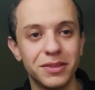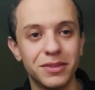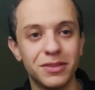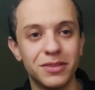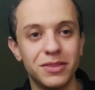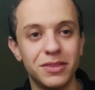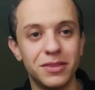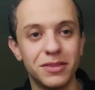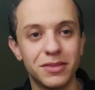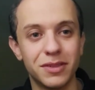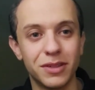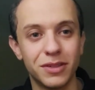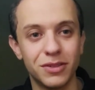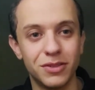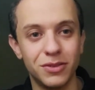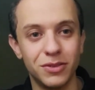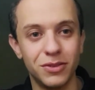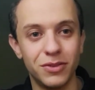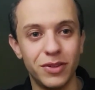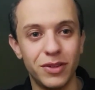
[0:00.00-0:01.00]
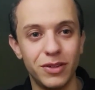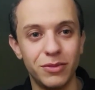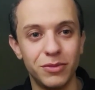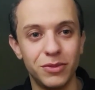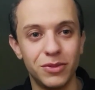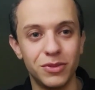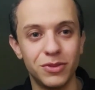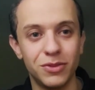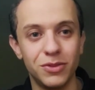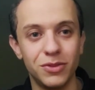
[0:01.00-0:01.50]
to international
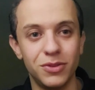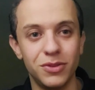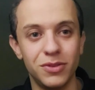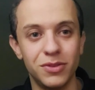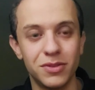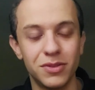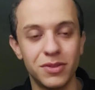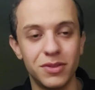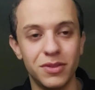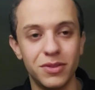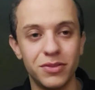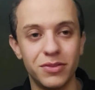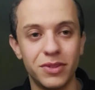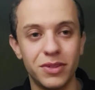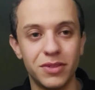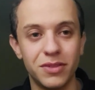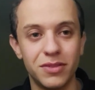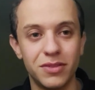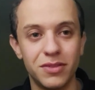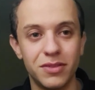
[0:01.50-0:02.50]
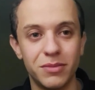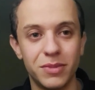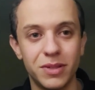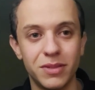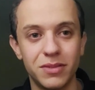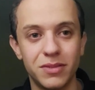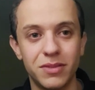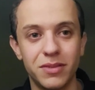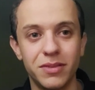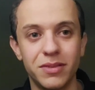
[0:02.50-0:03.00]
development students in the first
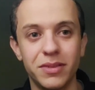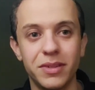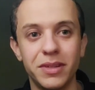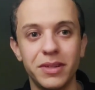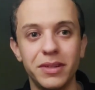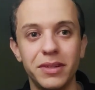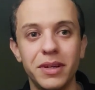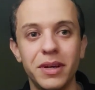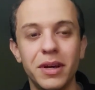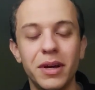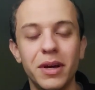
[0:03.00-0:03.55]
semester a